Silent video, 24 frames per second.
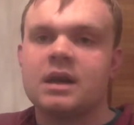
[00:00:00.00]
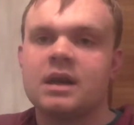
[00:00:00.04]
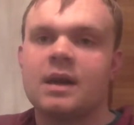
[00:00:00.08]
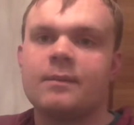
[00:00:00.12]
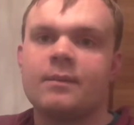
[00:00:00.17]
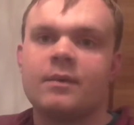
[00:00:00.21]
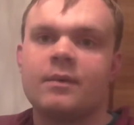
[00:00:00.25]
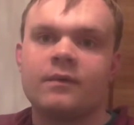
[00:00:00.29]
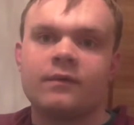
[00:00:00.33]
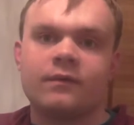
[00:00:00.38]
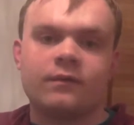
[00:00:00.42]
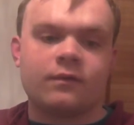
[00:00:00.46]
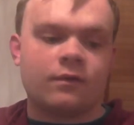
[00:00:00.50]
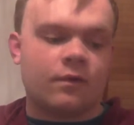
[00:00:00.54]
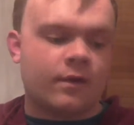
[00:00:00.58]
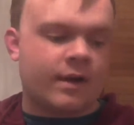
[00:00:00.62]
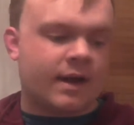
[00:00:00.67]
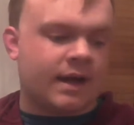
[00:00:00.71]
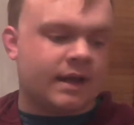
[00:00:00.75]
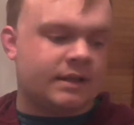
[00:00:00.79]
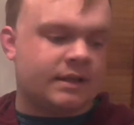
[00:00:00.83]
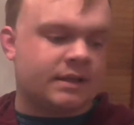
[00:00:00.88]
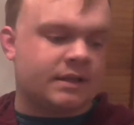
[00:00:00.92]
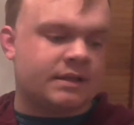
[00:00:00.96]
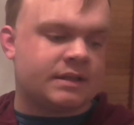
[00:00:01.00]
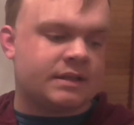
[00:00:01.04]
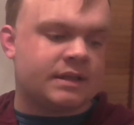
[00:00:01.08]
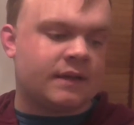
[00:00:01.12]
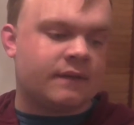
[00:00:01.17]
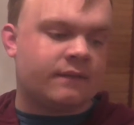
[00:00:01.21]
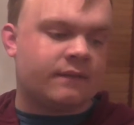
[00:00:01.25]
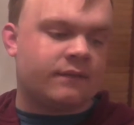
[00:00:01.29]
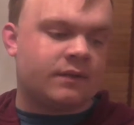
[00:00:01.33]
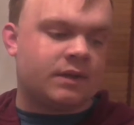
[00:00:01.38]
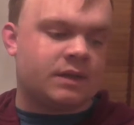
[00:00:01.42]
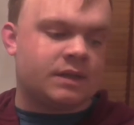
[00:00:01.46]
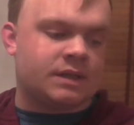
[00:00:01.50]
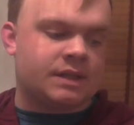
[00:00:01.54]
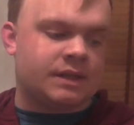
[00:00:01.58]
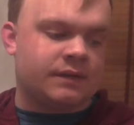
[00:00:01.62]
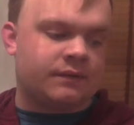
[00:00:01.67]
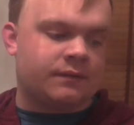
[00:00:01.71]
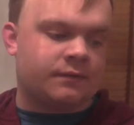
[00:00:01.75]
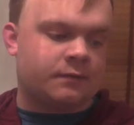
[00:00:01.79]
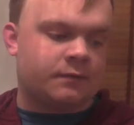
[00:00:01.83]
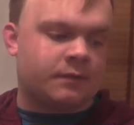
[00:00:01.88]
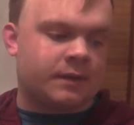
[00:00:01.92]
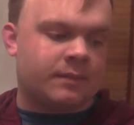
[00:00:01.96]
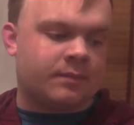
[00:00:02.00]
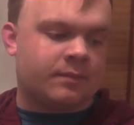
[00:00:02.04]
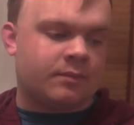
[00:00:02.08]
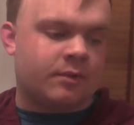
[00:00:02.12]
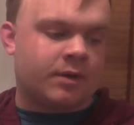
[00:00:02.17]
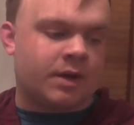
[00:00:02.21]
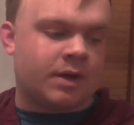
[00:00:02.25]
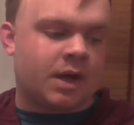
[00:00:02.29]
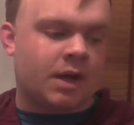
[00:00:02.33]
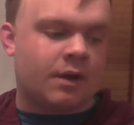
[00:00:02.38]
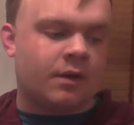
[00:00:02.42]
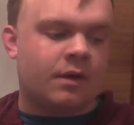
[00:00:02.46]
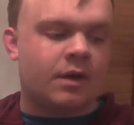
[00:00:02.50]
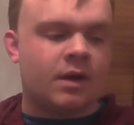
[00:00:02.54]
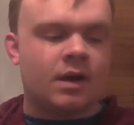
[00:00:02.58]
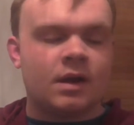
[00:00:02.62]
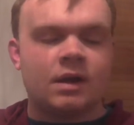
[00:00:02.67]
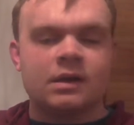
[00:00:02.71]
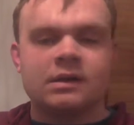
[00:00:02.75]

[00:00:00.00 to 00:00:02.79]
number 3, Disney Infinity 3.0.